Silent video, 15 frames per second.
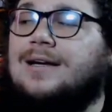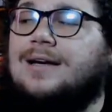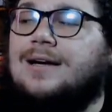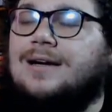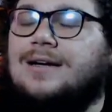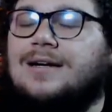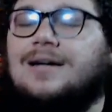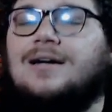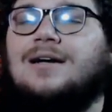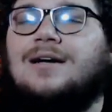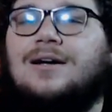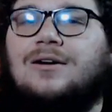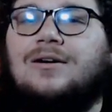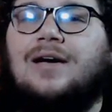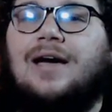
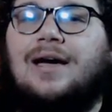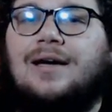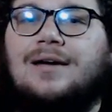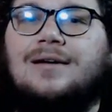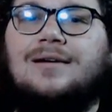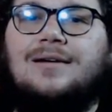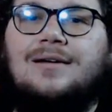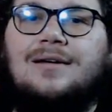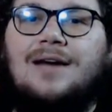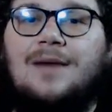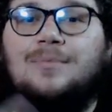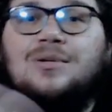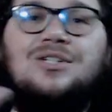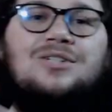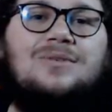okay, I'll
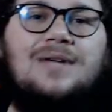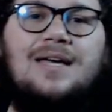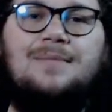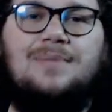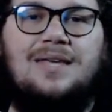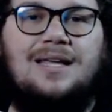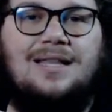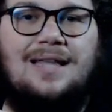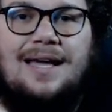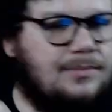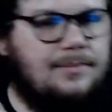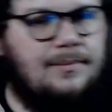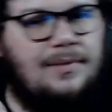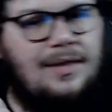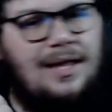put you in AP
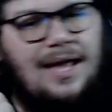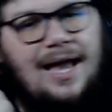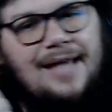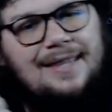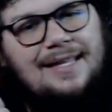class. And then